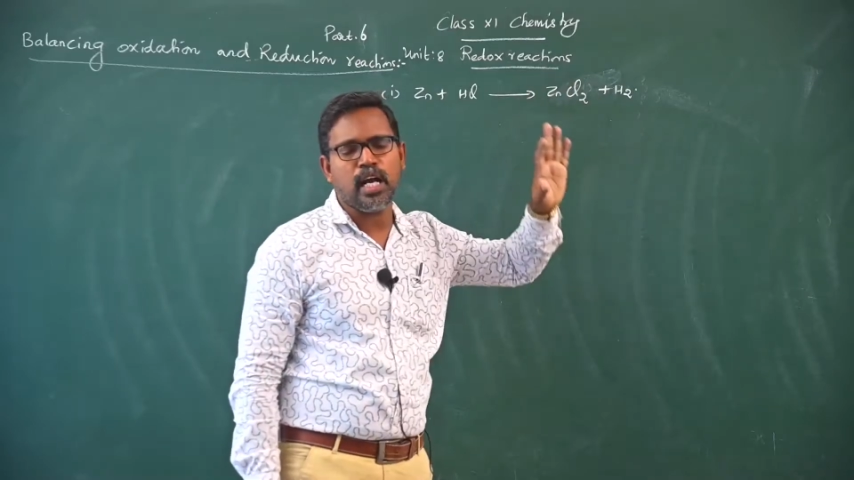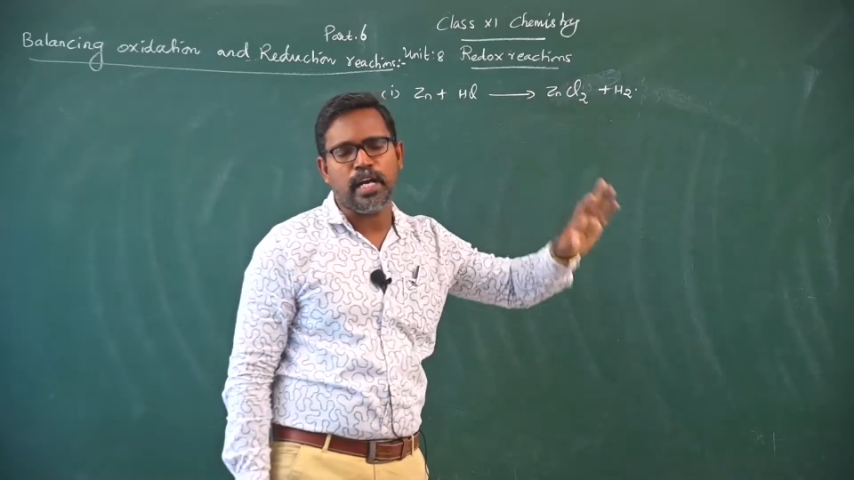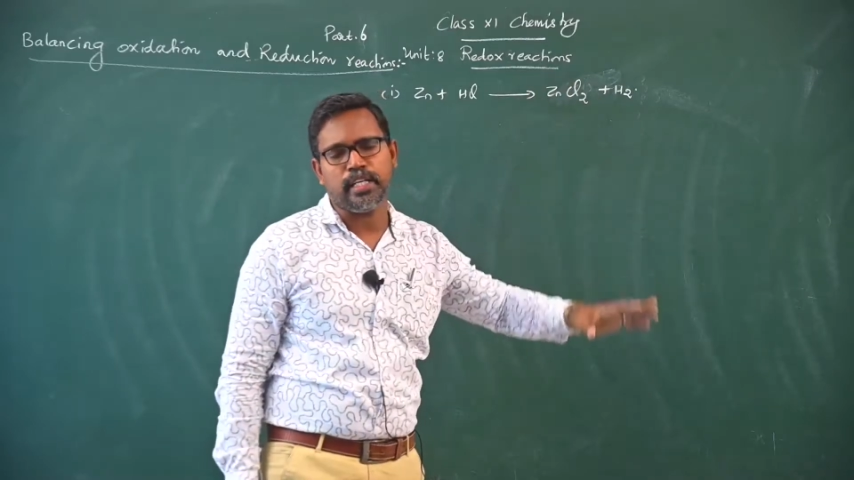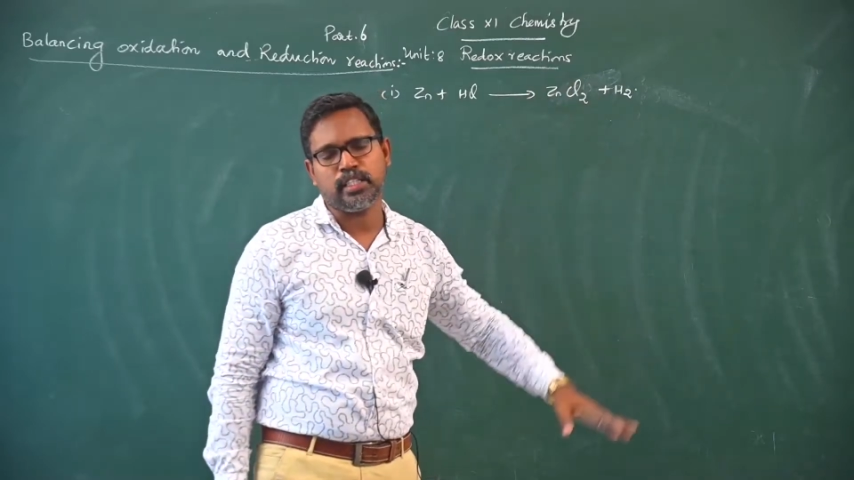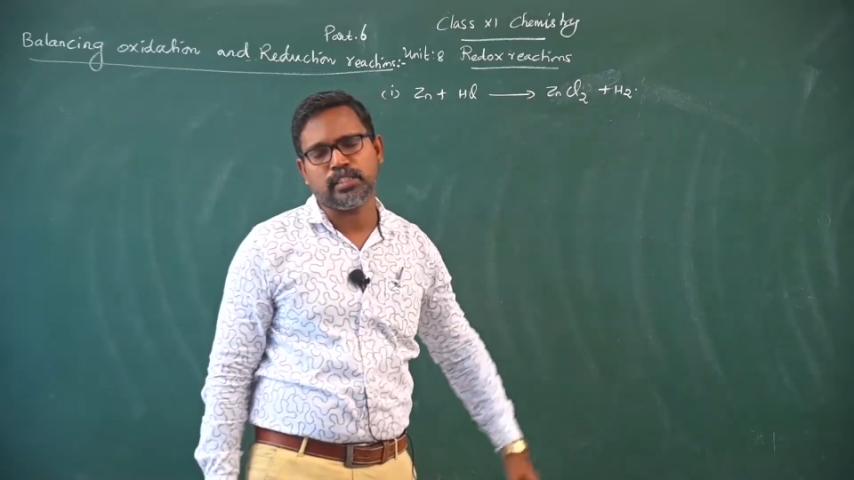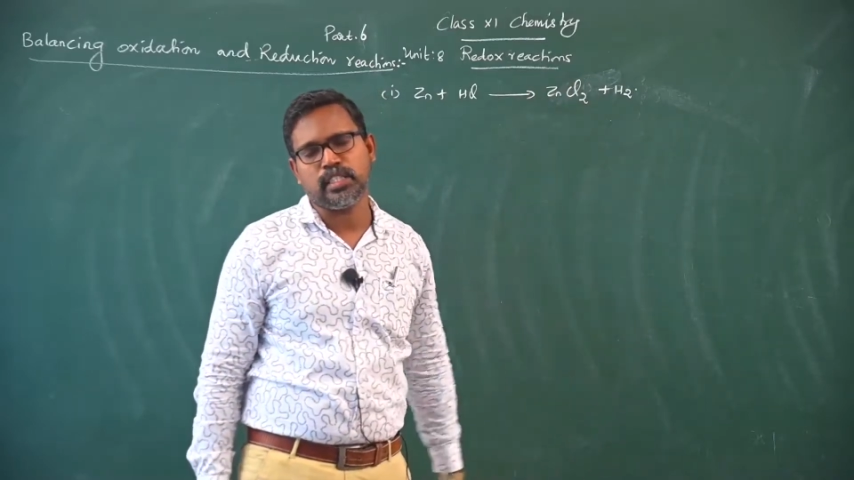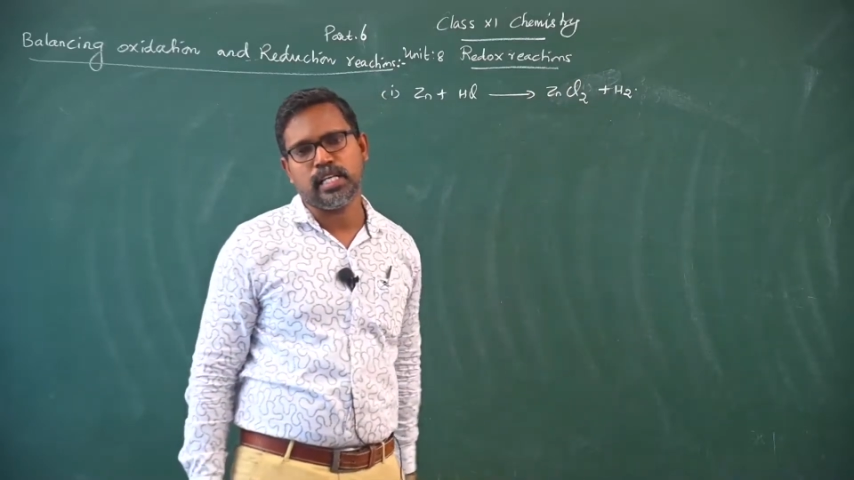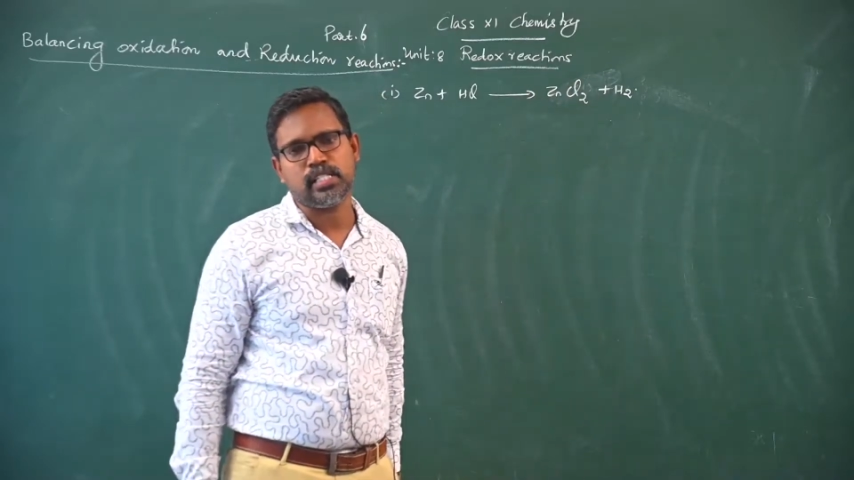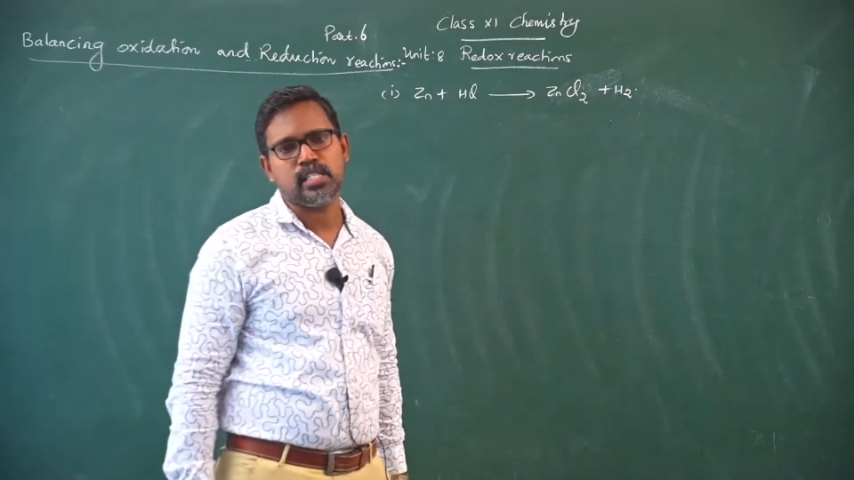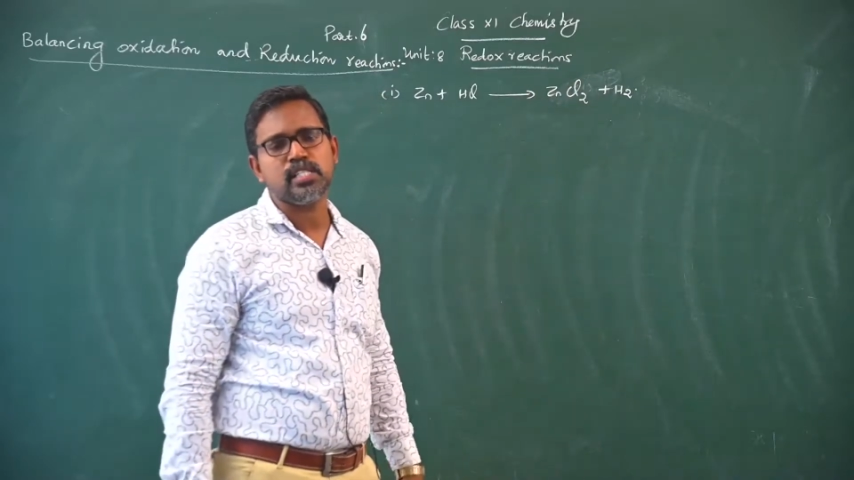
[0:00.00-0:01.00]
hydrogen
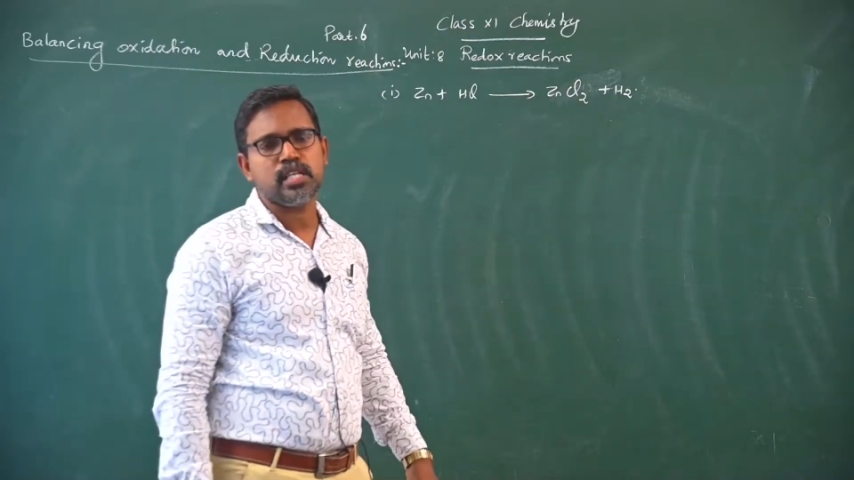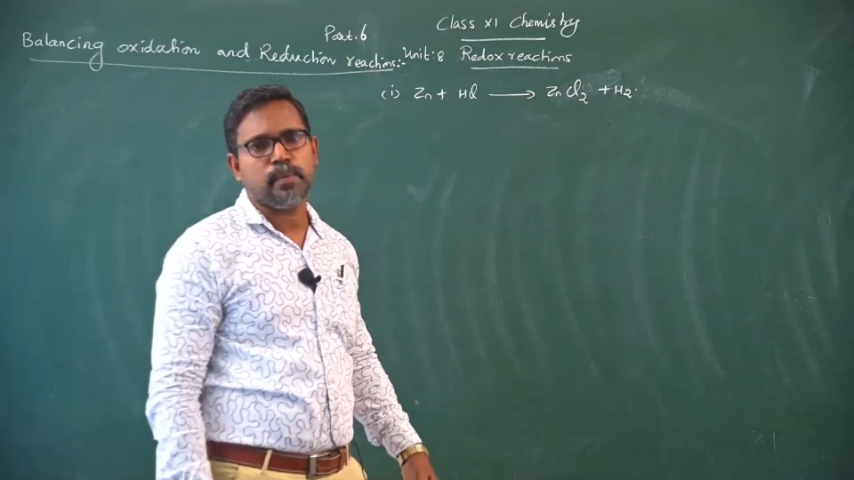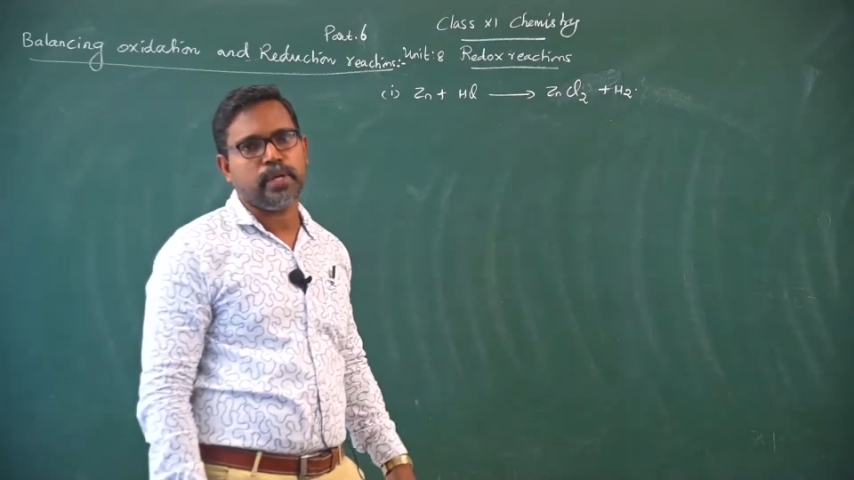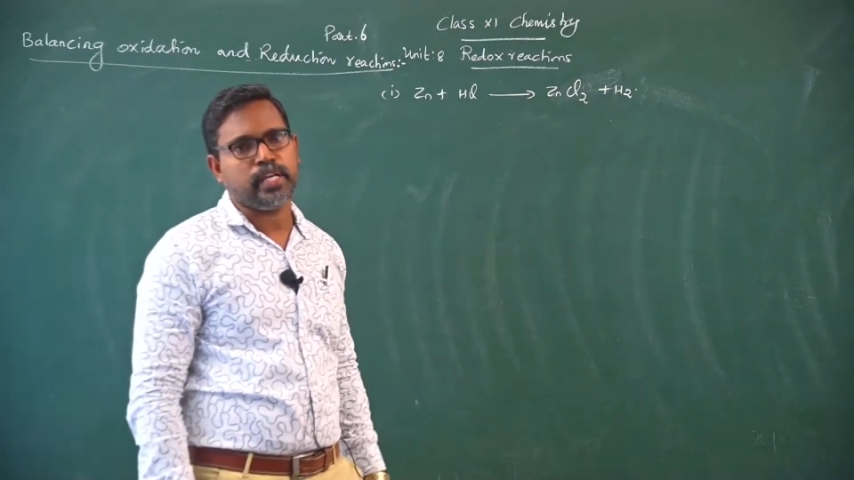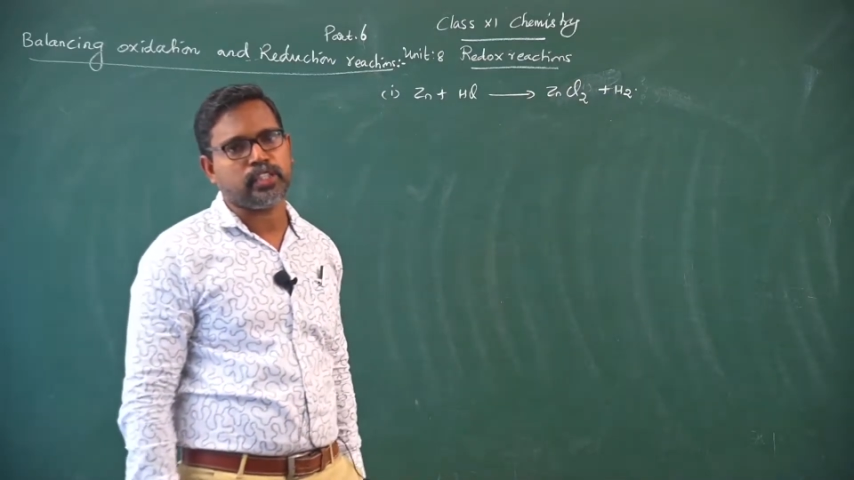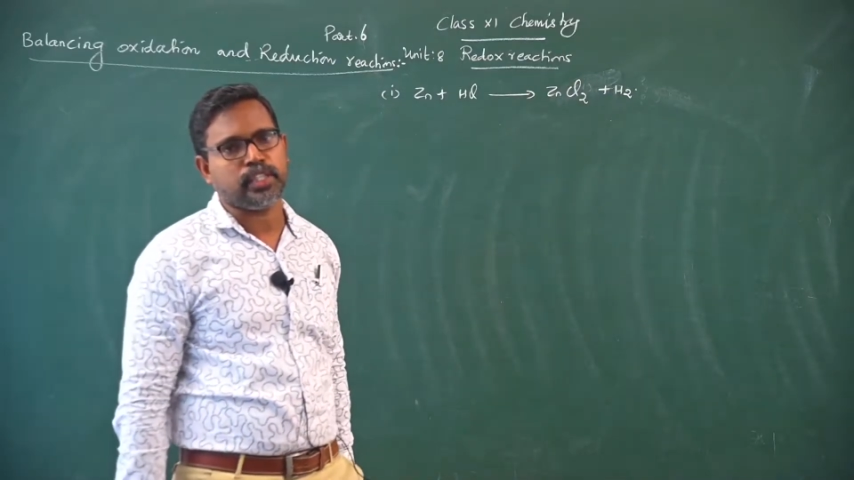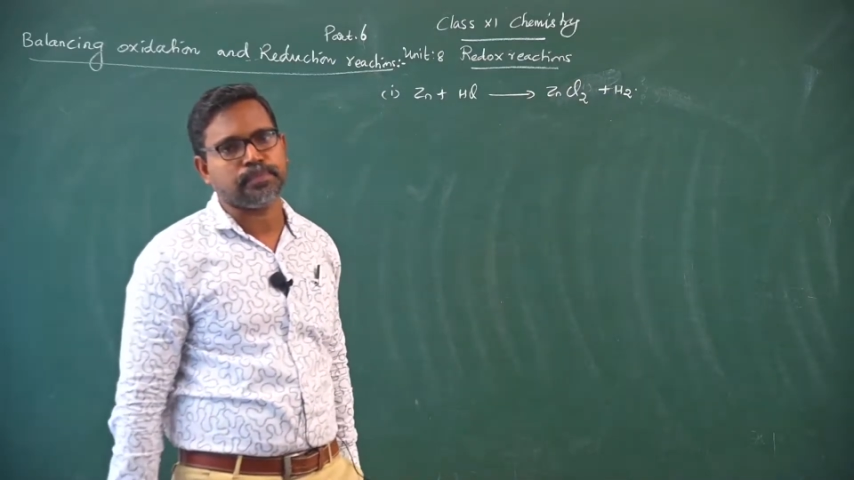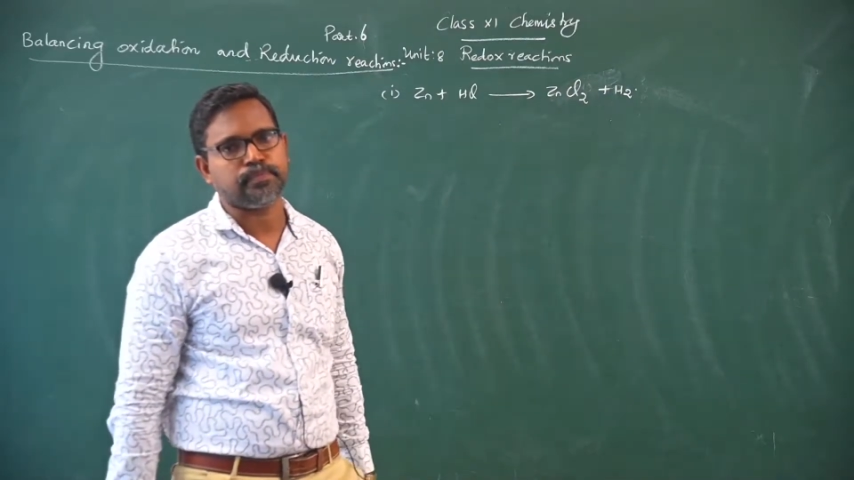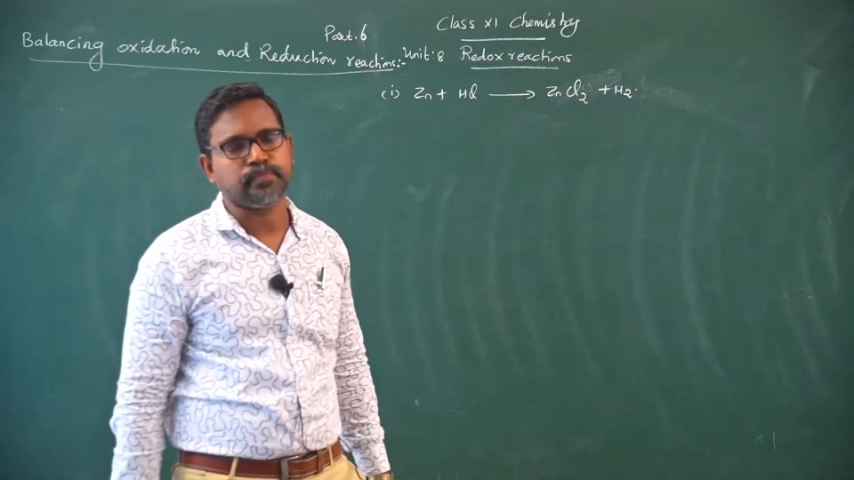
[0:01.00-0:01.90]
gas is liberated.